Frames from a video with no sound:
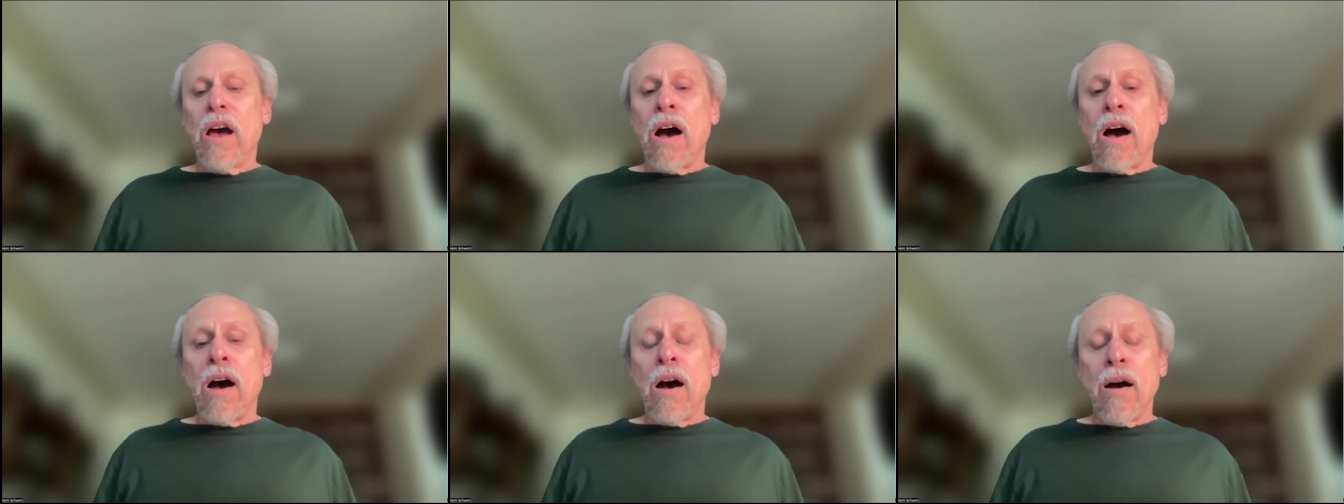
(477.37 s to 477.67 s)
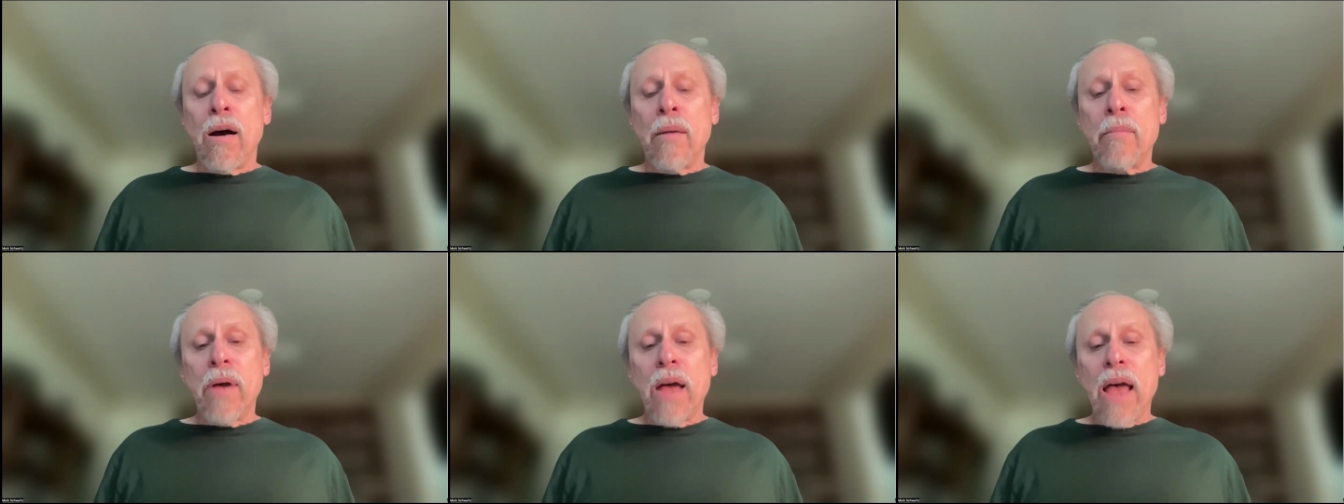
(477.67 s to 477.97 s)

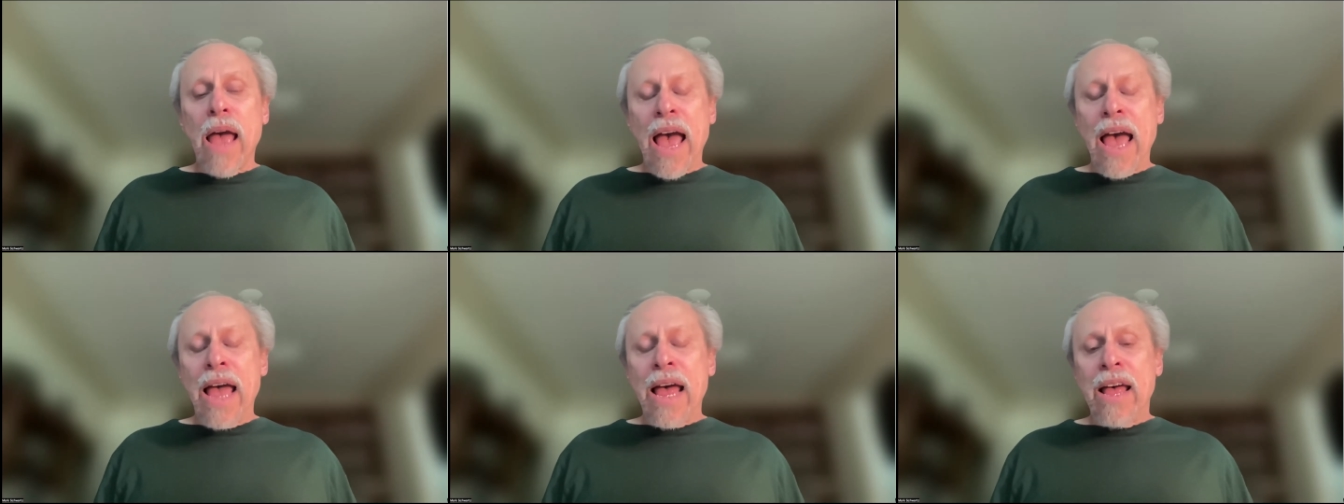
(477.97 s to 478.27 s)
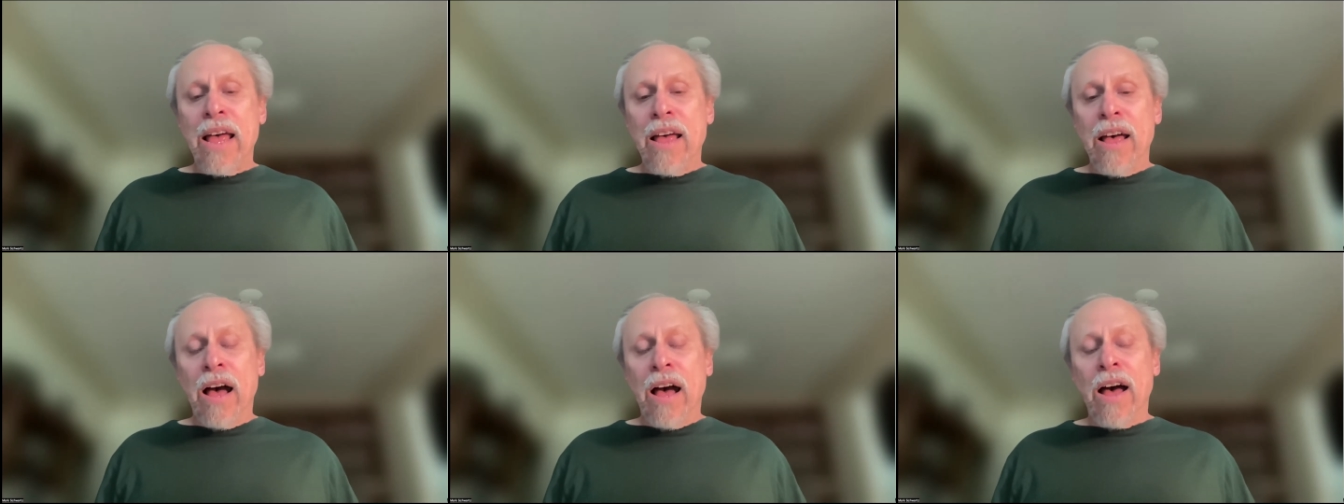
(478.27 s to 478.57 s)

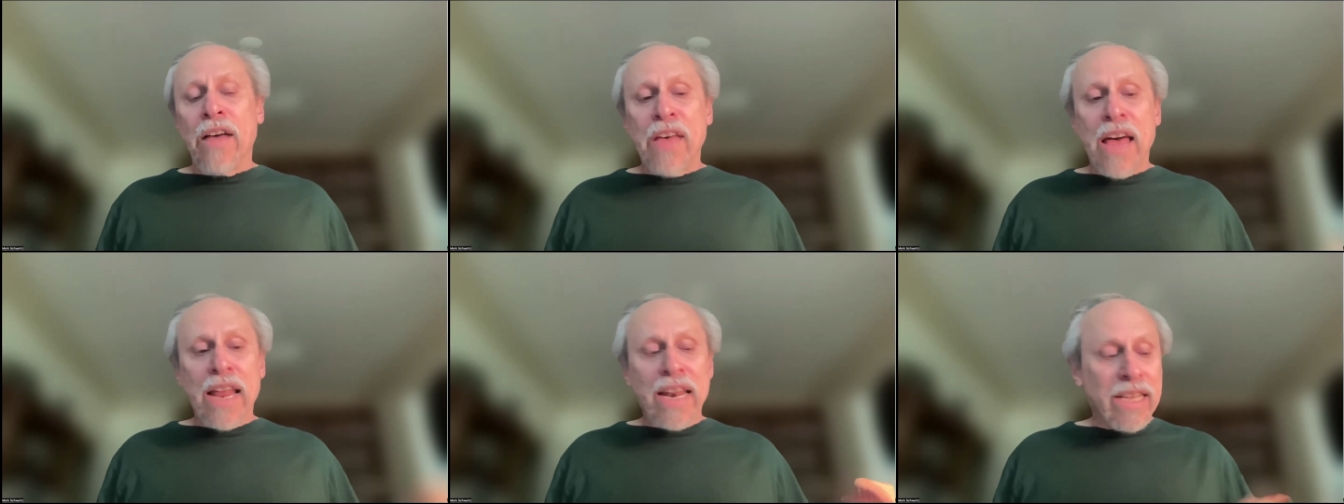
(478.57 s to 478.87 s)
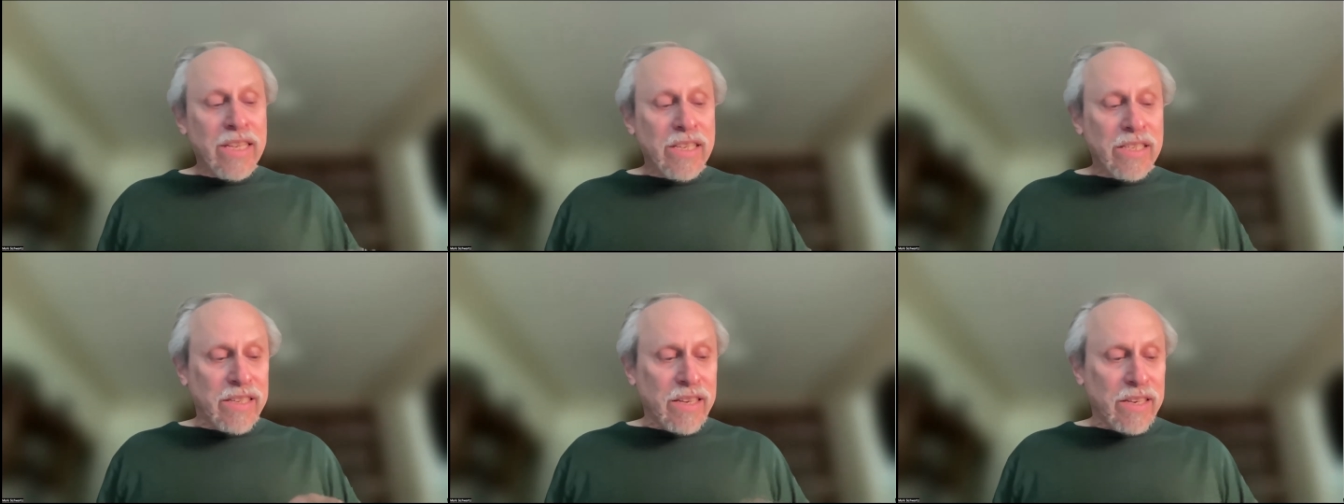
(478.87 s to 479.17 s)
That
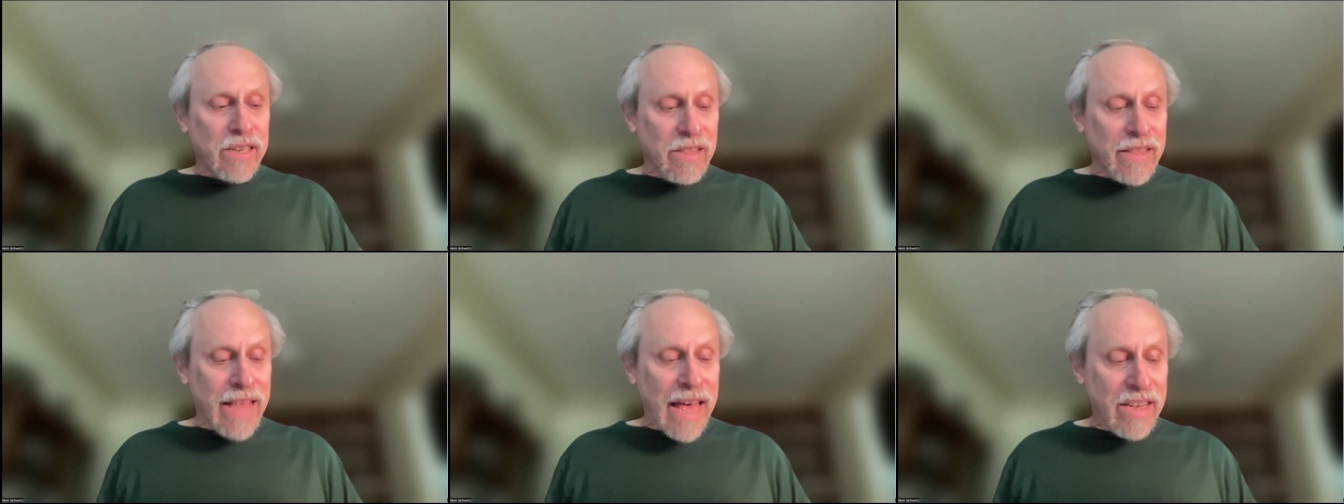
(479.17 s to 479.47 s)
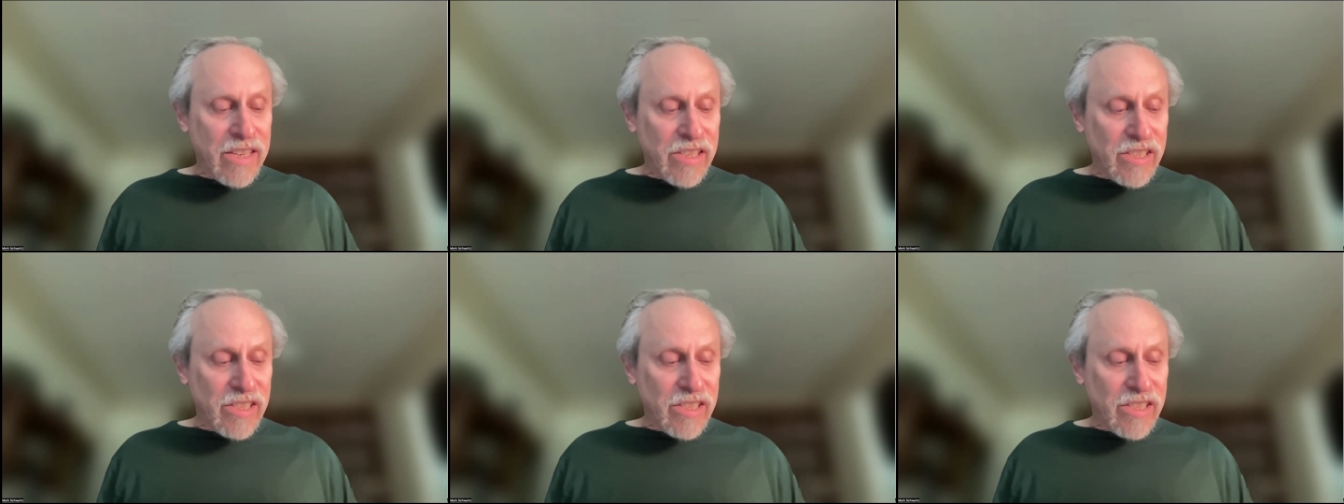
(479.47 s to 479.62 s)
is